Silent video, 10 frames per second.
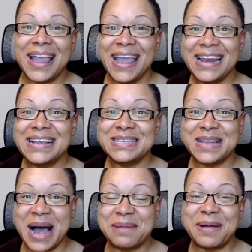it is
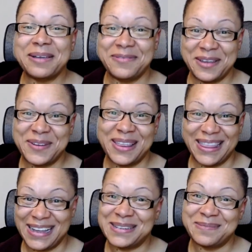not my favorite
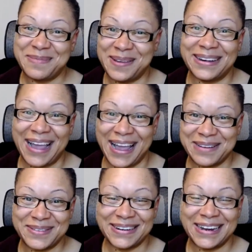thing to be on
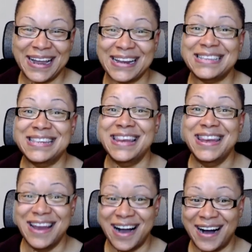camera. It is
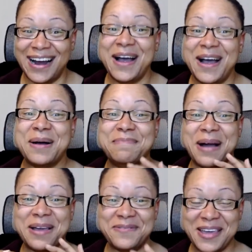not
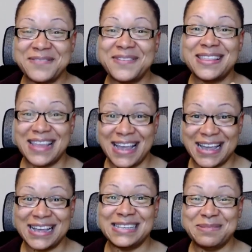my favorite
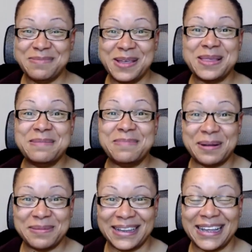thing to be in the
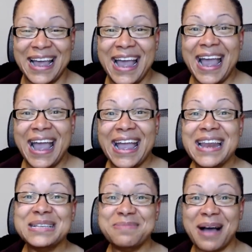public. It
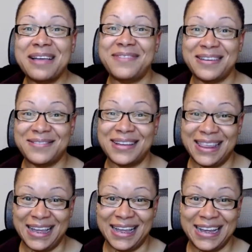is my favorite
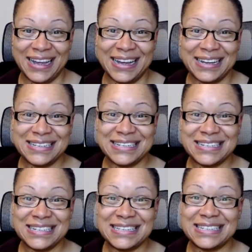thing to
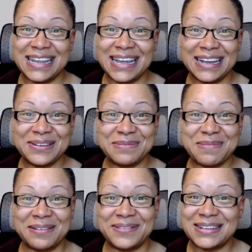just sit with
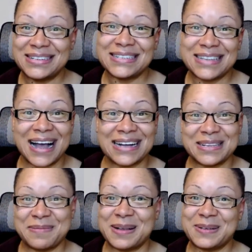my fuzzy socks
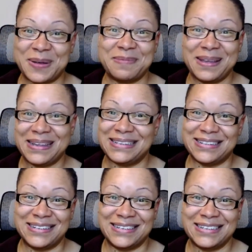and my sweatpants
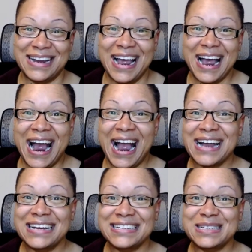on
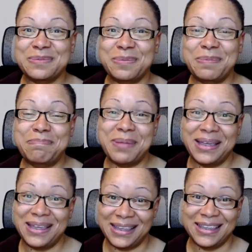and just
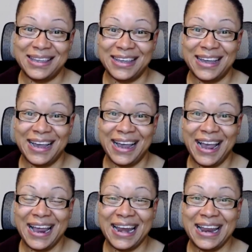be
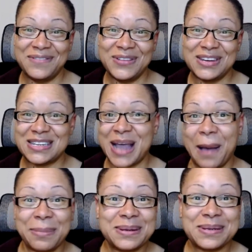and if you just
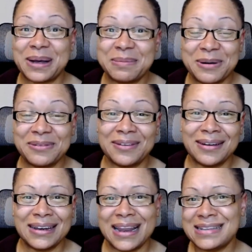happen to come
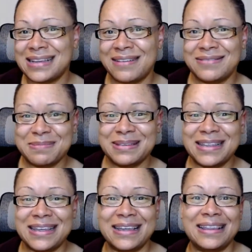over let's have some
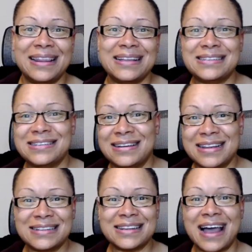tea let's
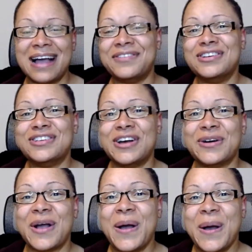let's laugh and
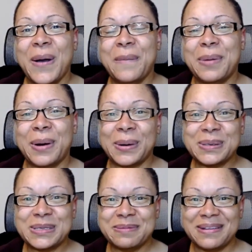joke but
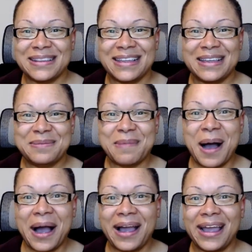ultimately
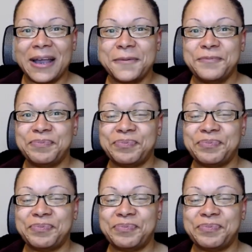my